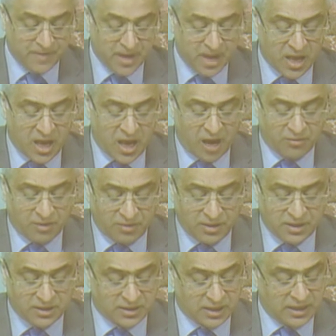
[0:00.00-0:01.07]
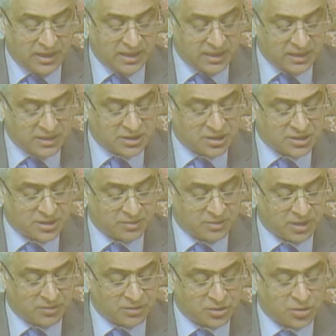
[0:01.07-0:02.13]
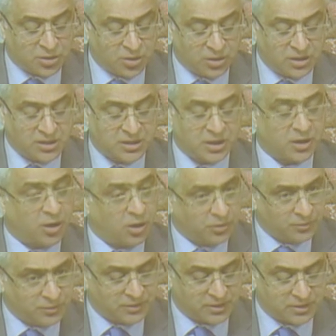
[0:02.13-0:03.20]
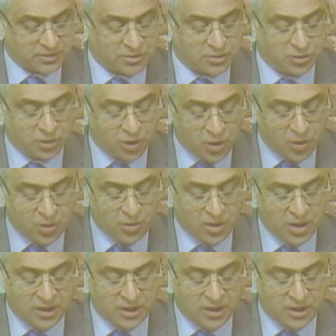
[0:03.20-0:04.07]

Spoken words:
However, the legal system gives donors the confidence to know